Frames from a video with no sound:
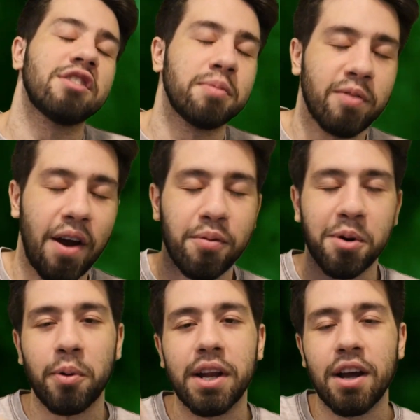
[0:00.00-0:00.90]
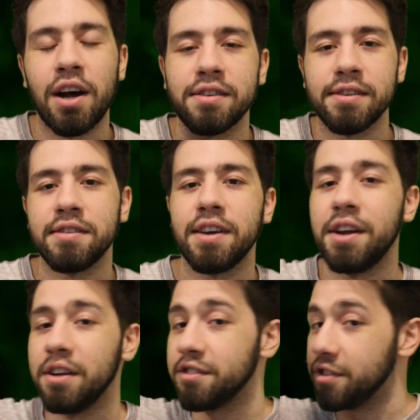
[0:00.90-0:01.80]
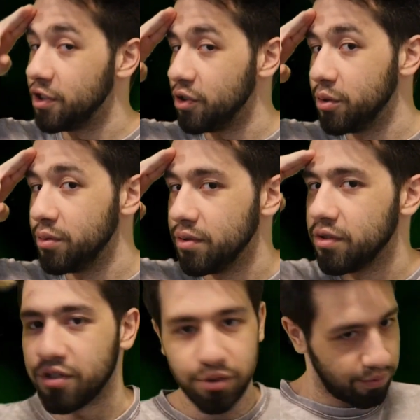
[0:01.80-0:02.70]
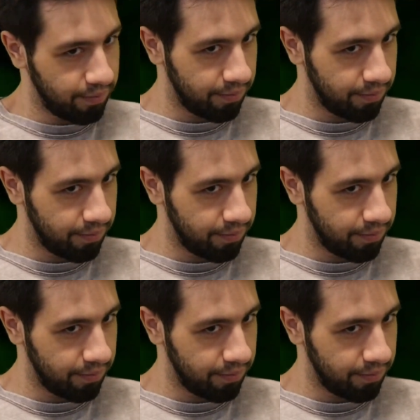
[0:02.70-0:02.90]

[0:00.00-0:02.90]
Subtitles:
subscribe for more Gwent content, and I'll see you soon.